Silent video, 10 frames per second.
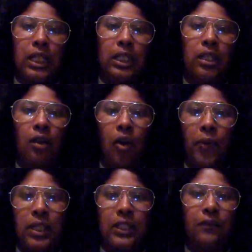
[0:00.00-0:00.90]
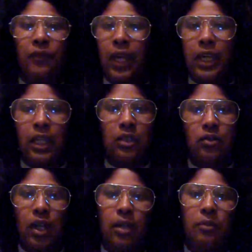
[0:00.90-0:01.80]
then they're always fake
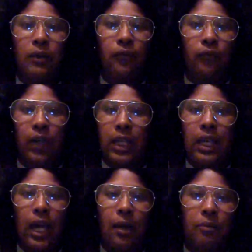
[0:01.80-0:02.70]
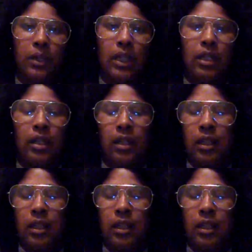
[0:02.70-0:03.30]
and try to be fake happy.